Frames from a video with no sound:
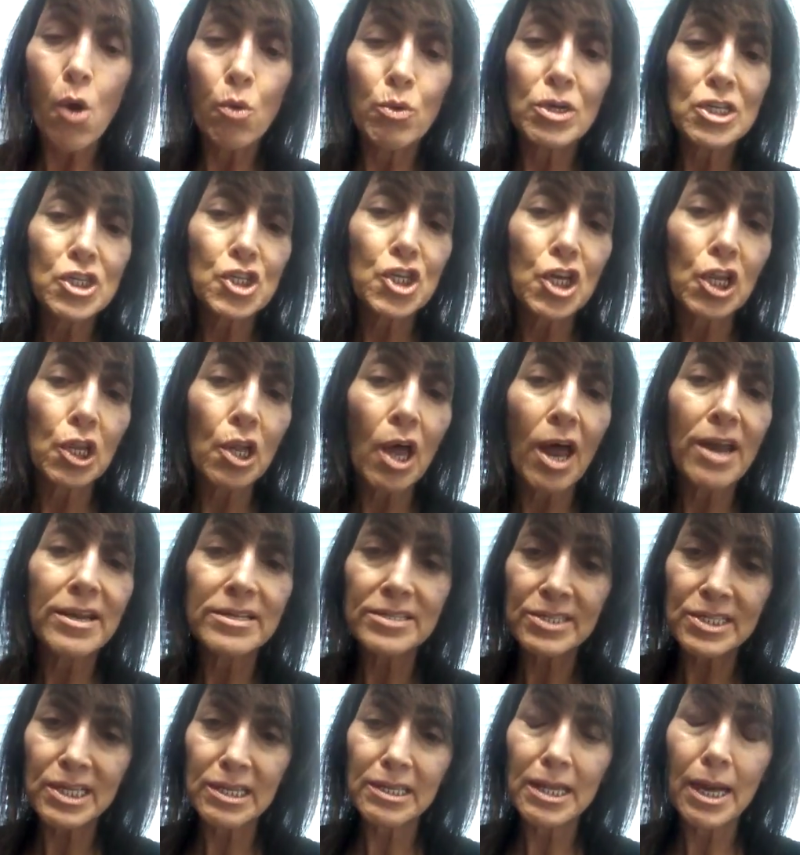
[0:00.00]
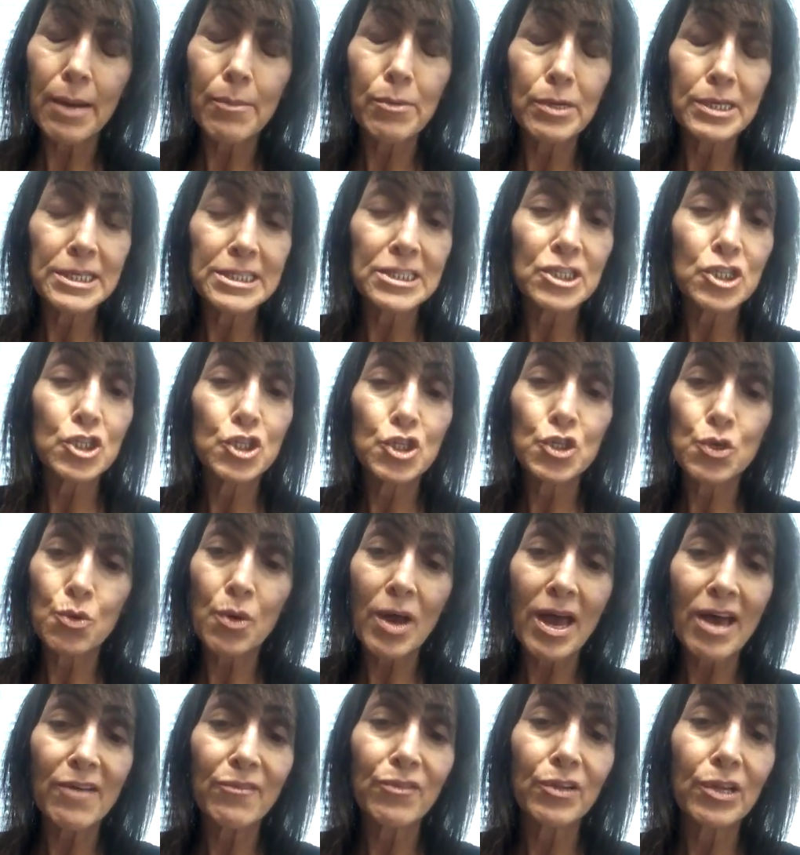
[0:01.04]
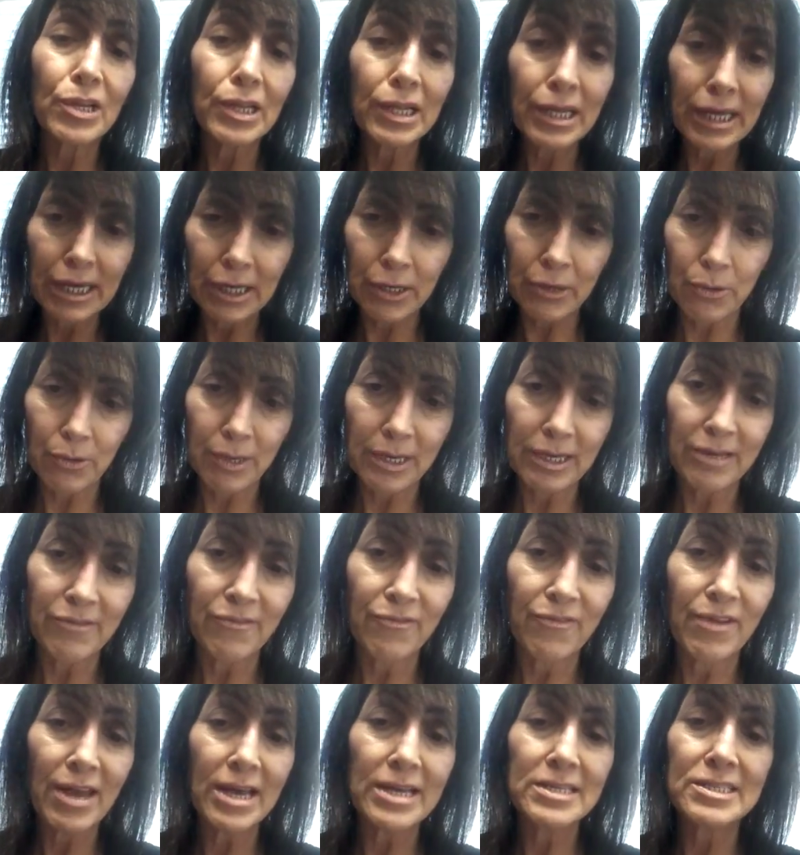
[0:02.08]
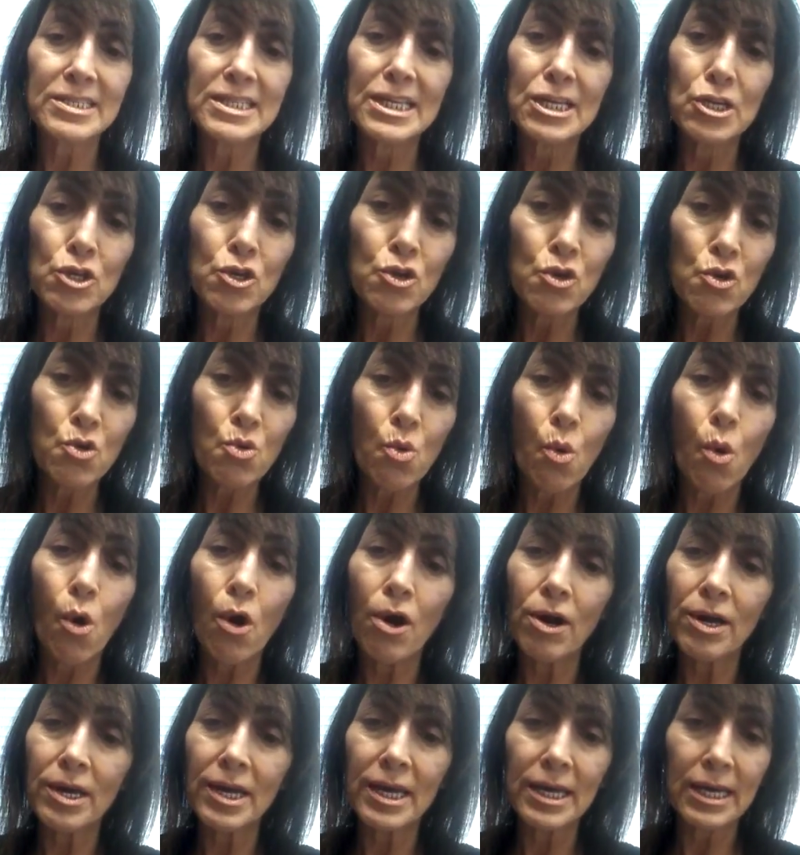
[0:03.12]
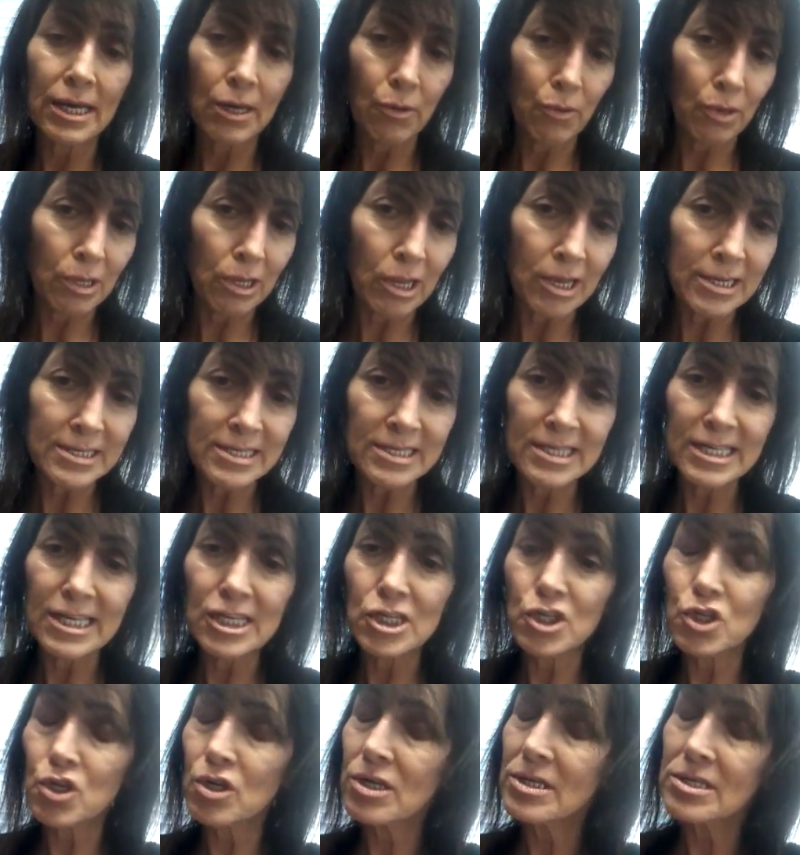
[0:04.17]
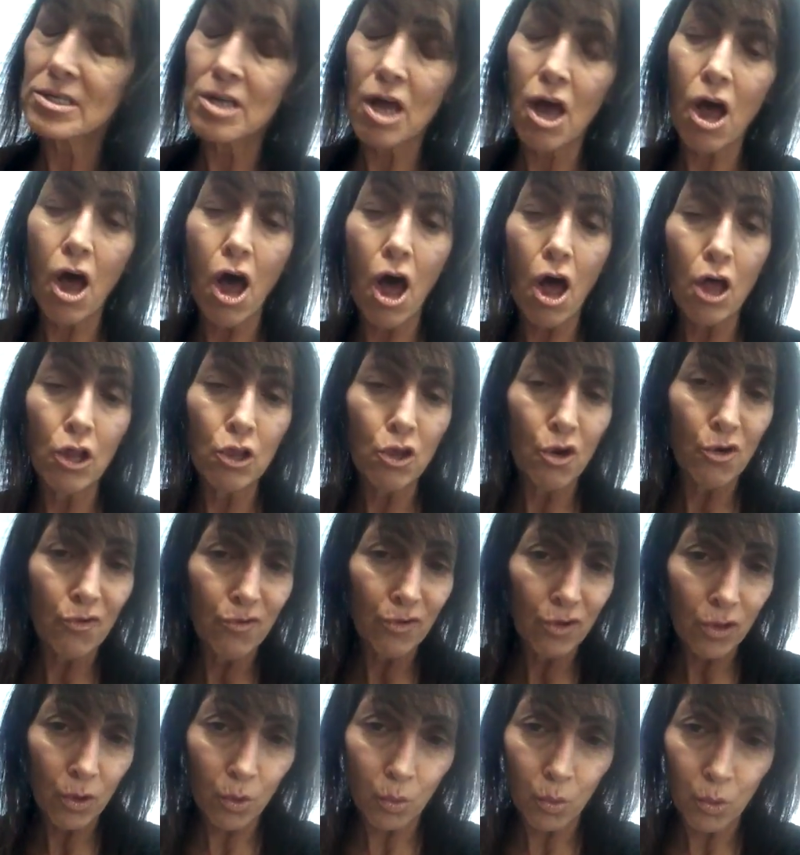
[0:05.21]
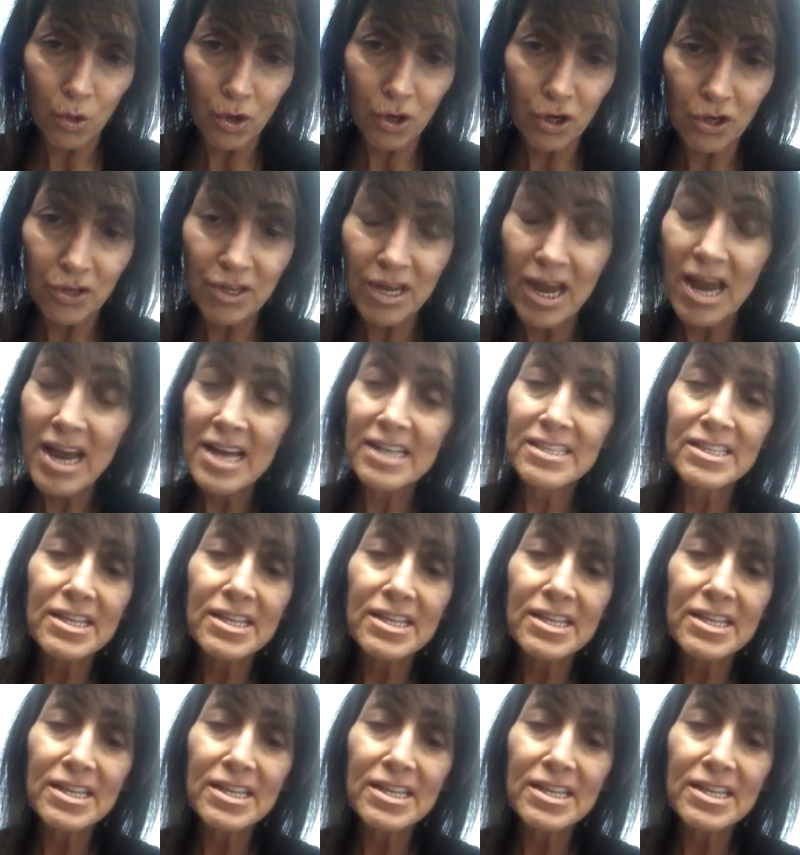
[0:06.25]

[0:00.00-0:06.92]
which a lot of celebrities do have lingering effects in New York, here in Los Angeles, all over the world.